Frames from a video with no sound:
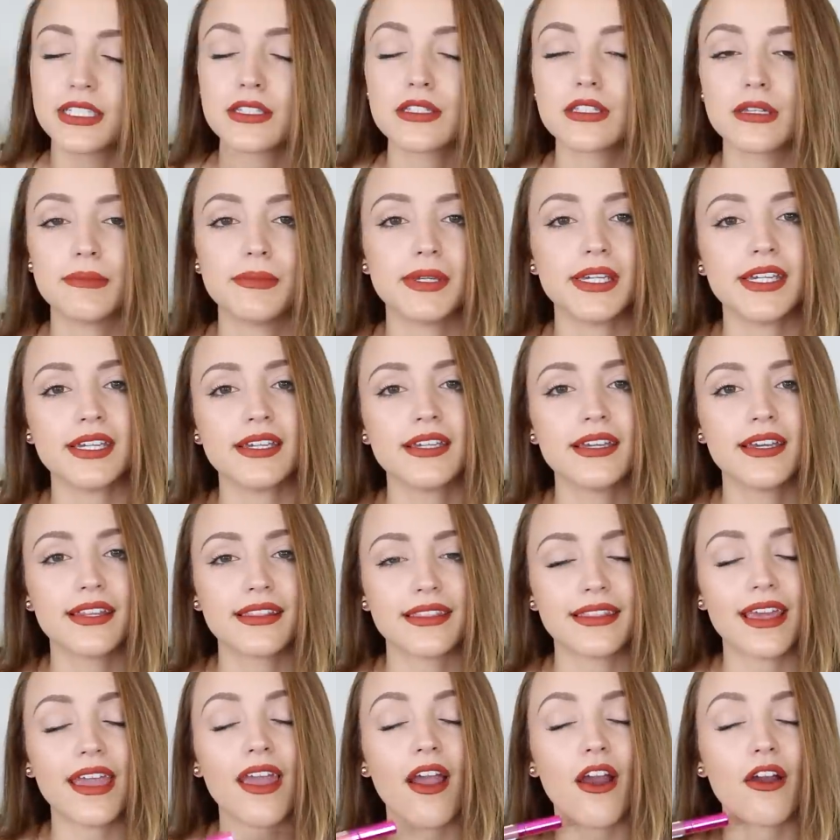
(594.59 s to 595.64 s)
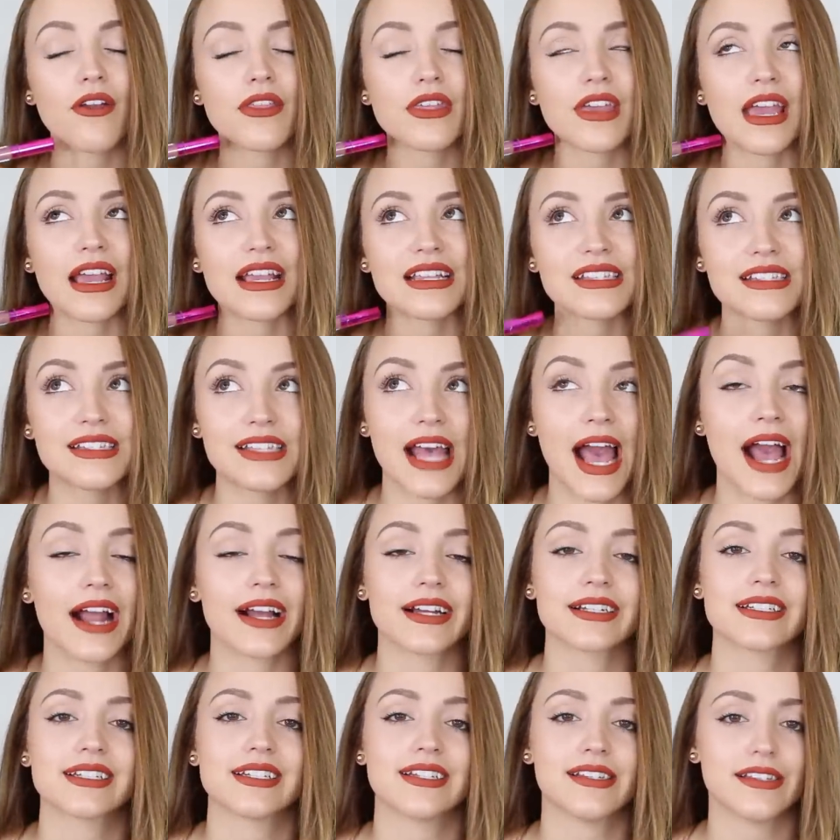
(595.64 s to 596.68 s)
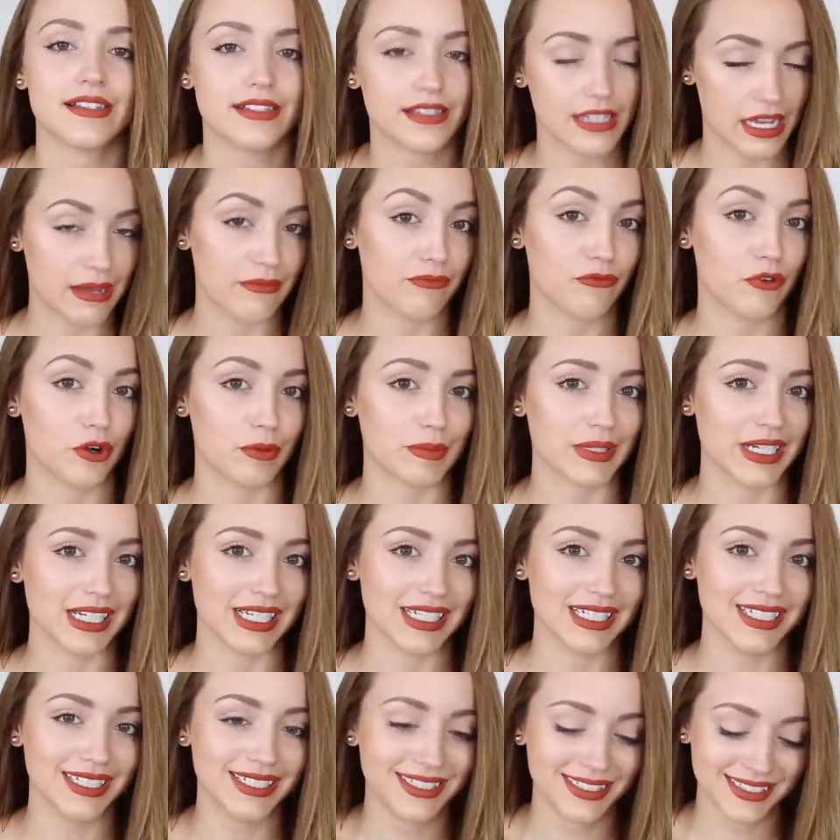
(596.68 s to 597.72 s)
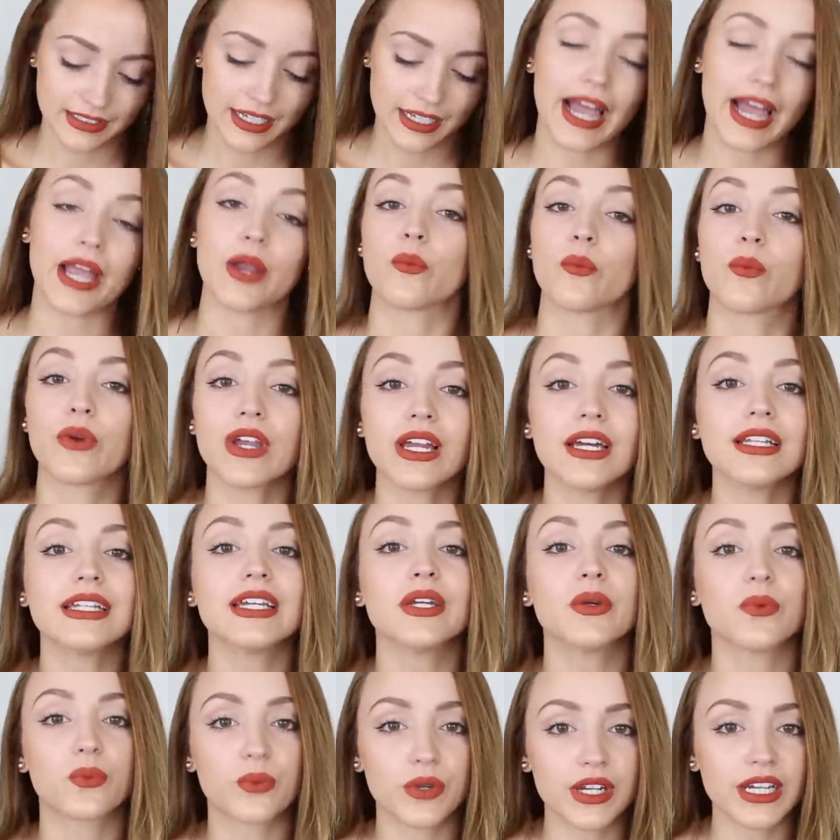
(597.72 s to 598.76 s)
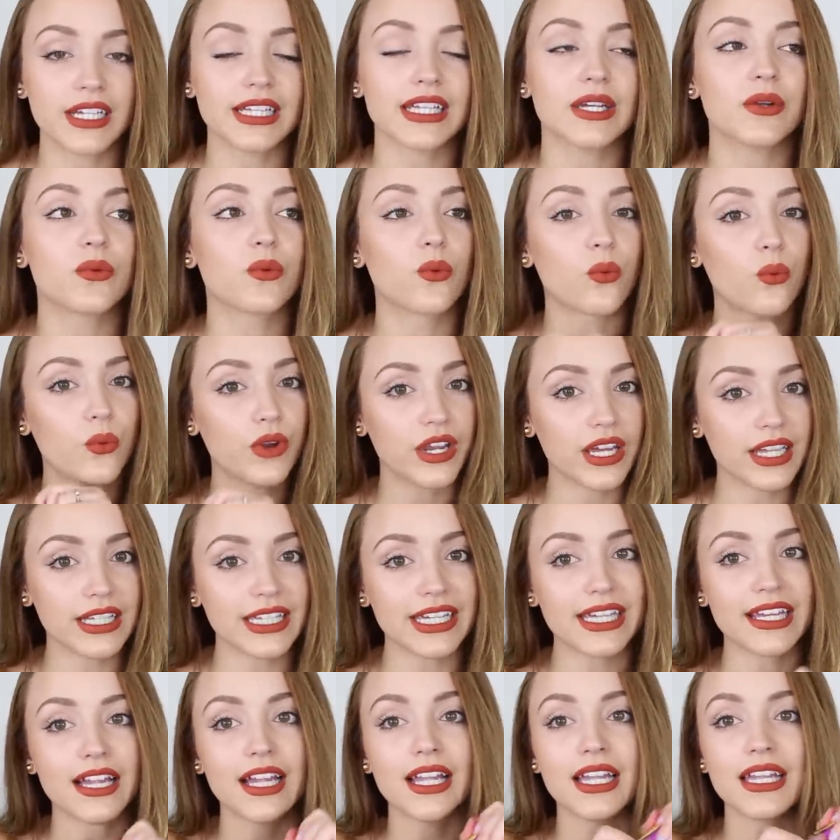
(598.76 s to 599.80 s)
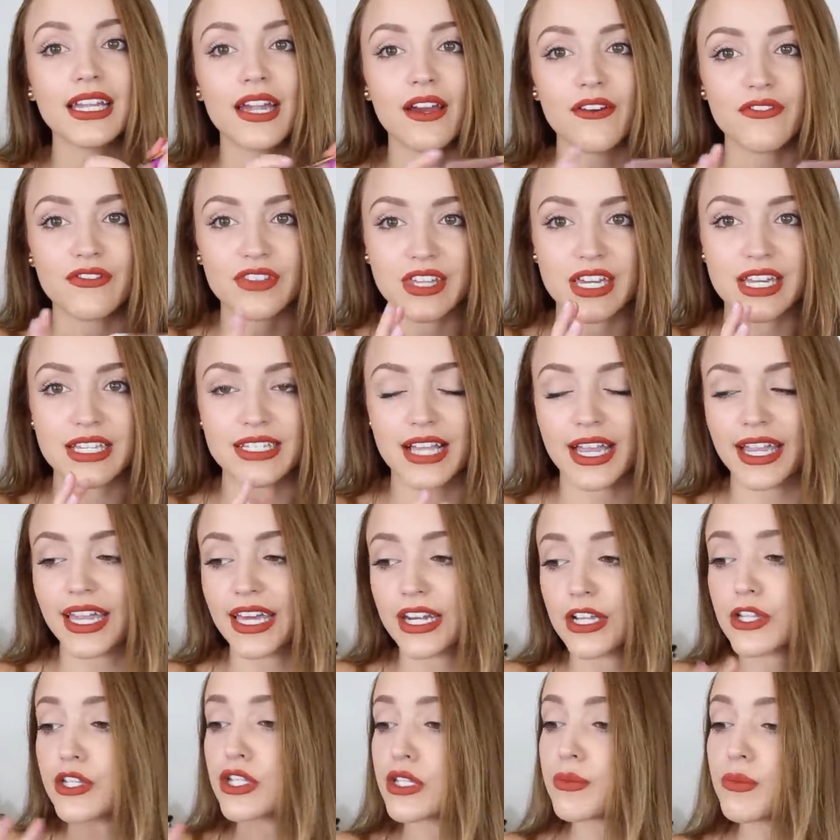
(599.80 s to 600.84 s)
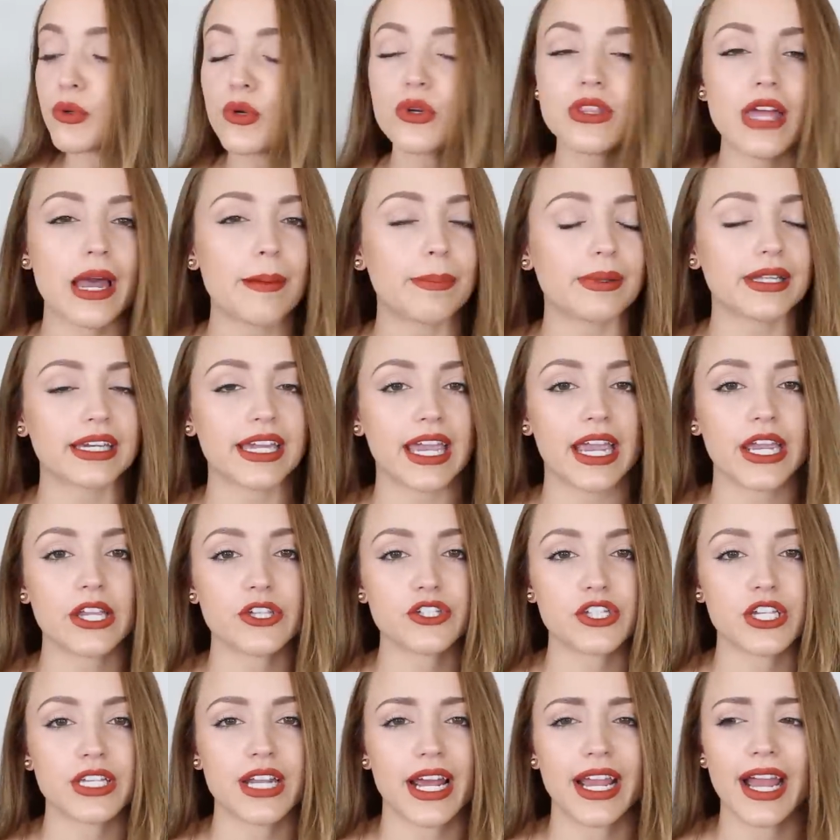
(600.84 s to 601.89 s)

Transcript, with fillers: To me, they are the exact same formula. I really, really, really love these. I get a smooth application.